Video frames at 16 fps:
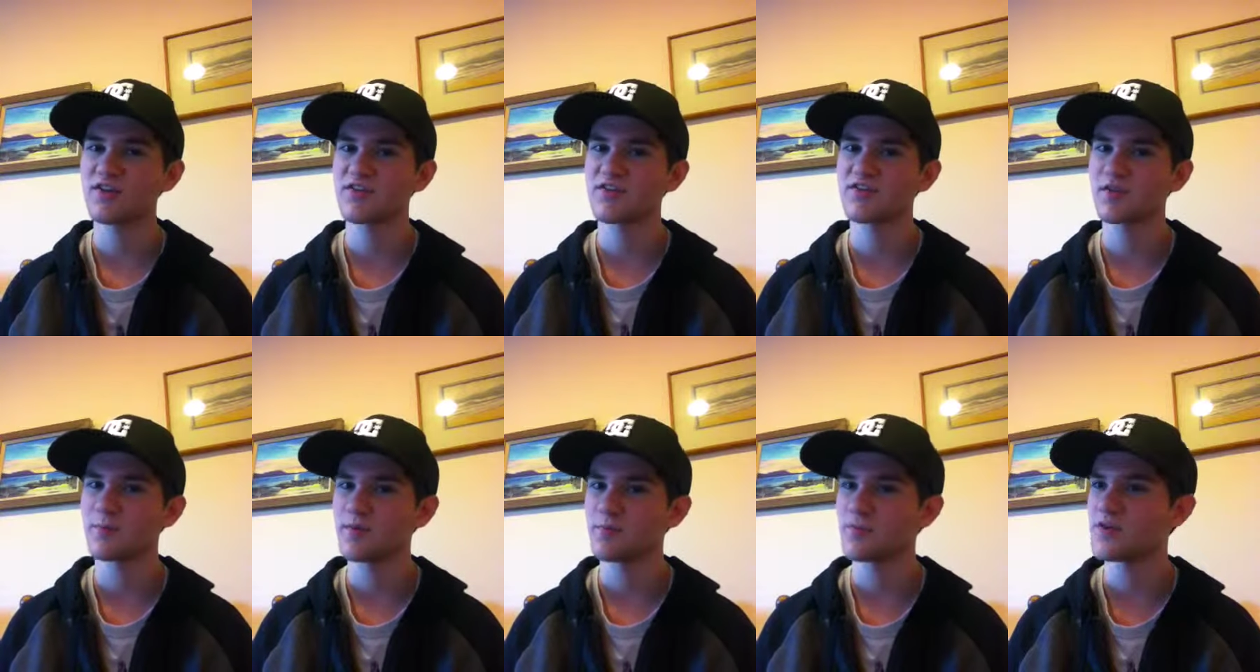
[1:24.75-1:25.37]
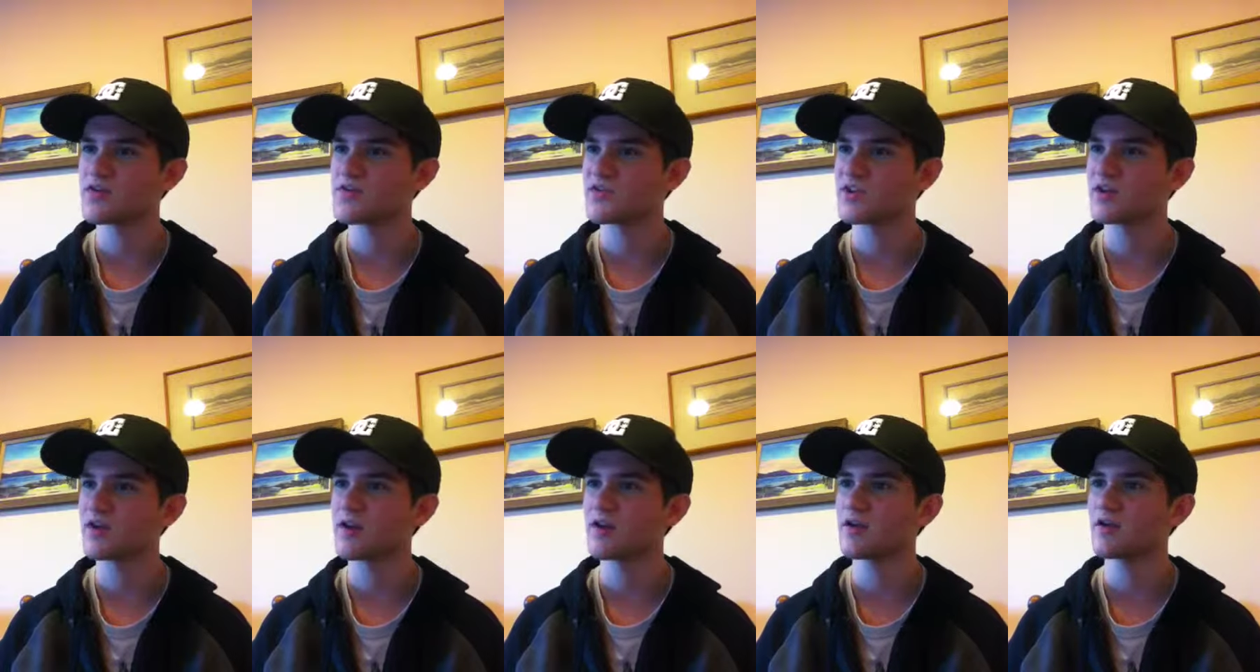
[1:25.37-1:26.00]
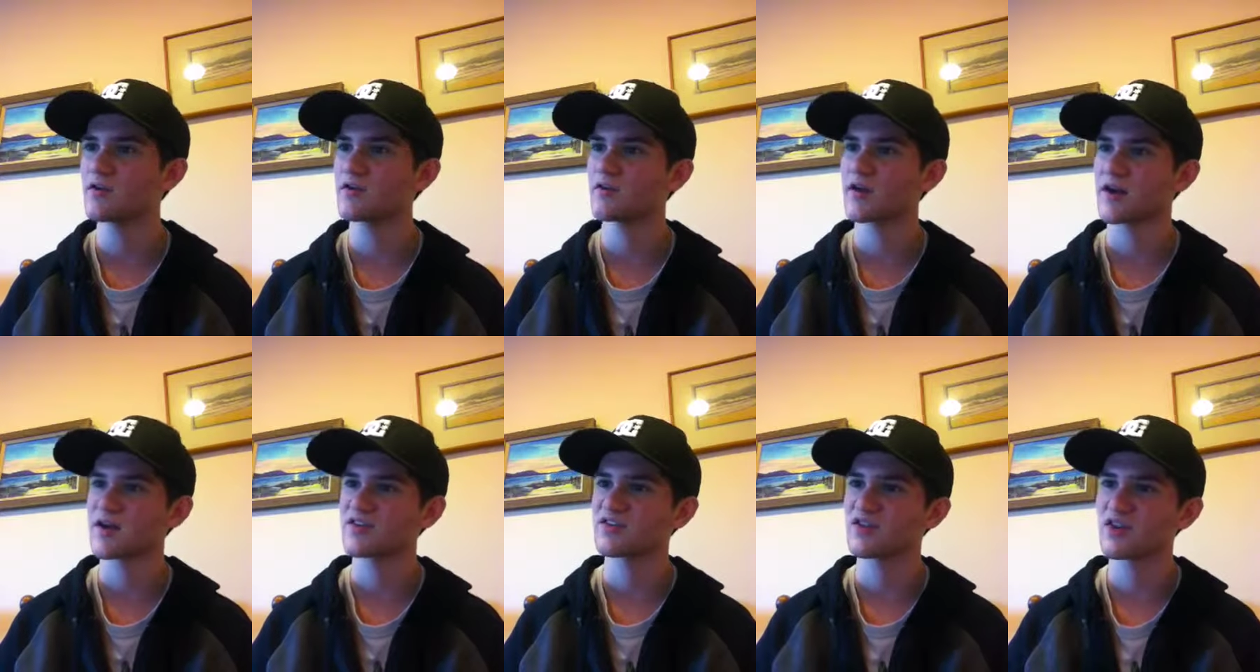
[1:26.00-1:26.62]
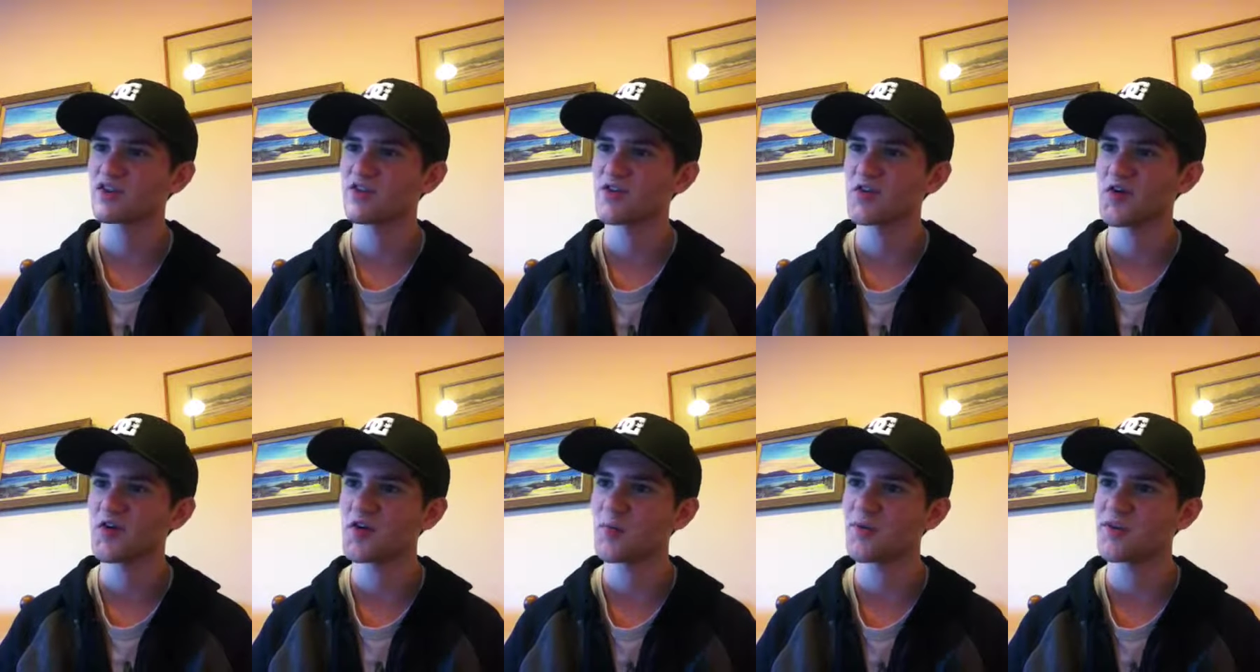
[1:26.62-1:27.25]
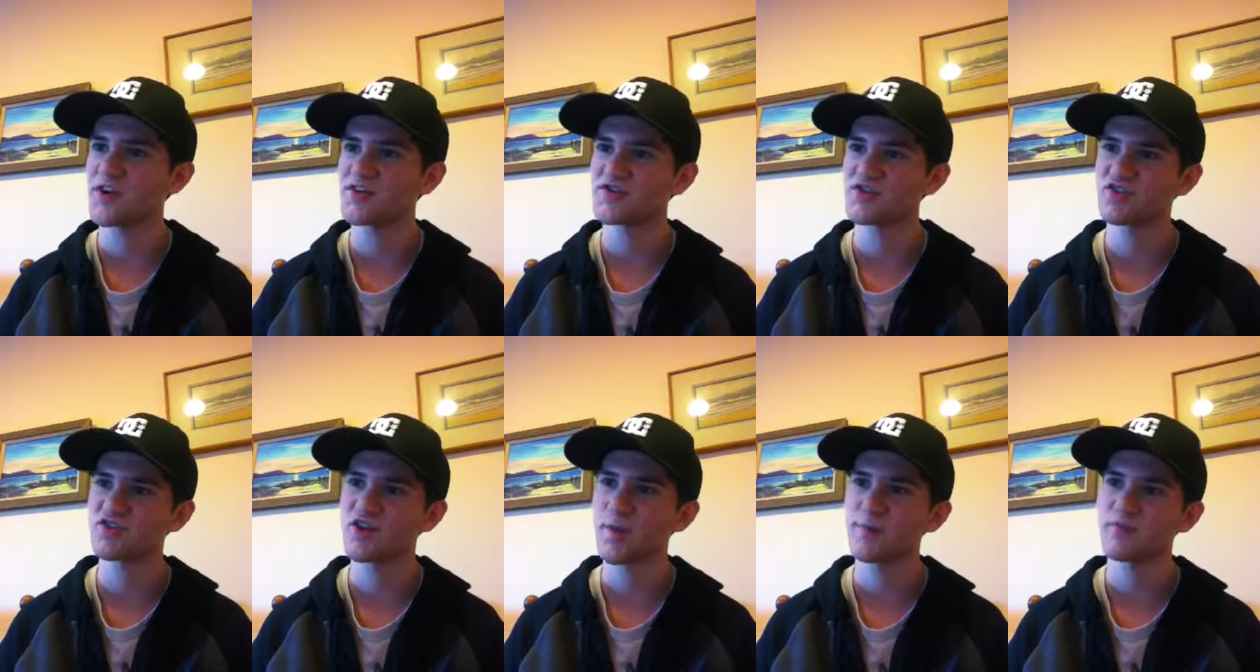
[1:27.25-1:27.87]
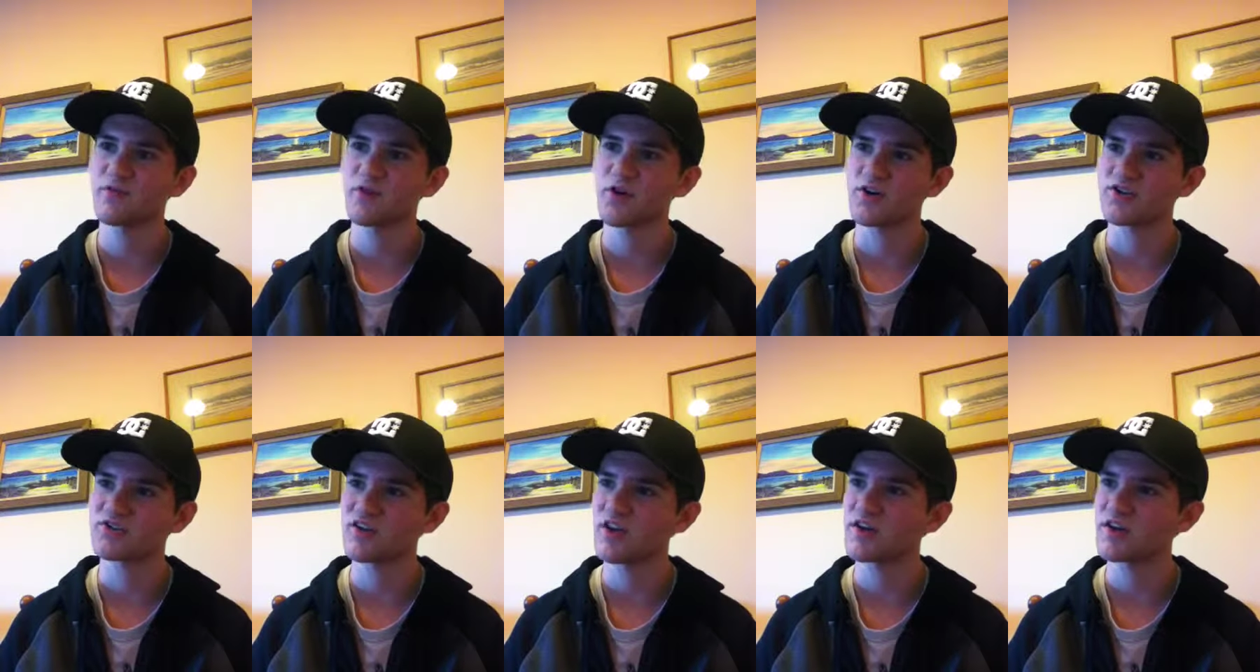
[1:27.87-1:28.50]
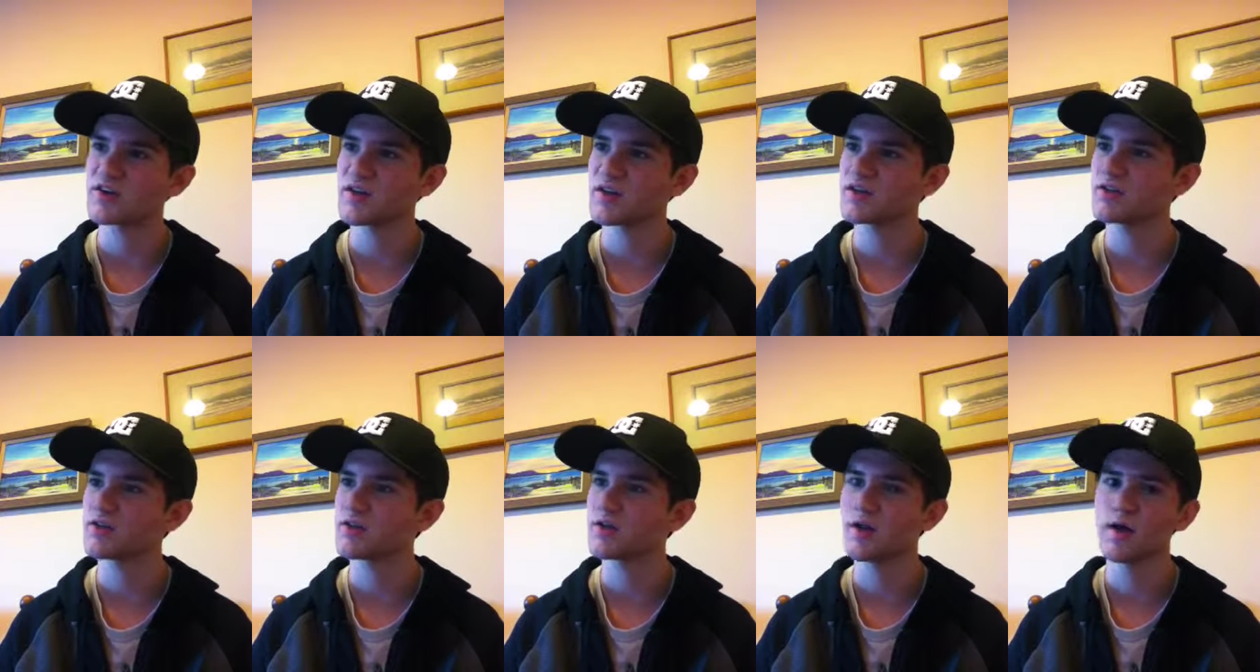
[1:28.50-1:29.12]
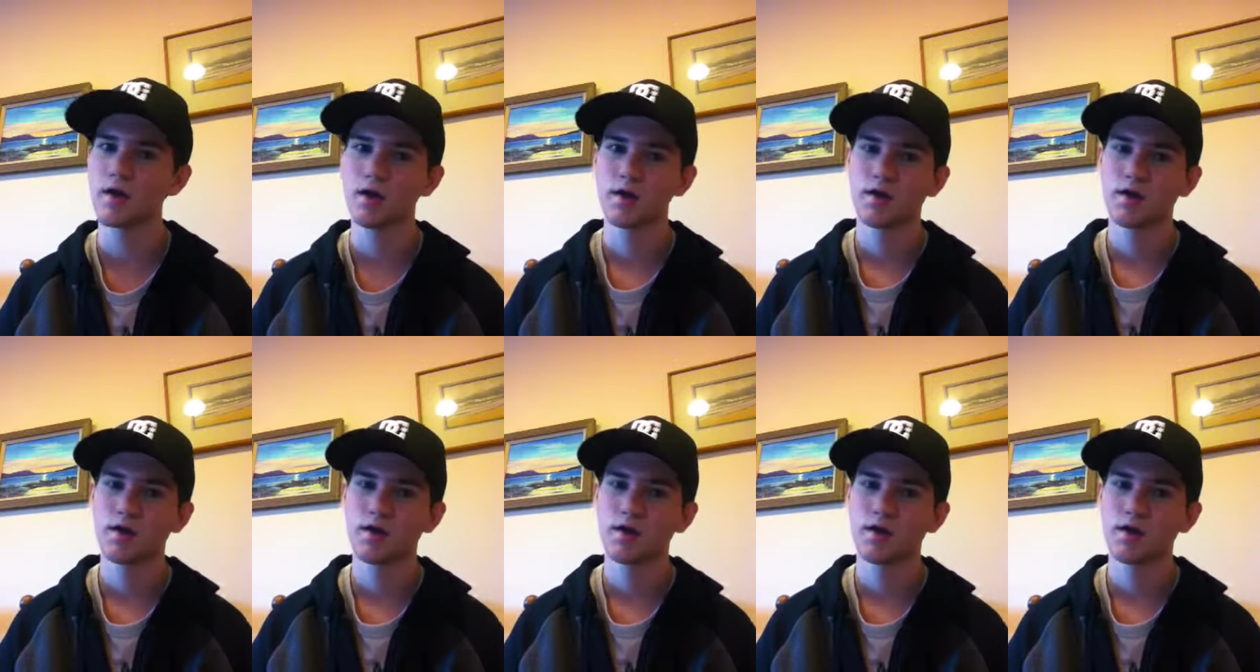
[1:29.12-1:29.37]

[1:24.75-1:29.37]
I just have been busy. And like I said, the WWE has just not been very exciting lately.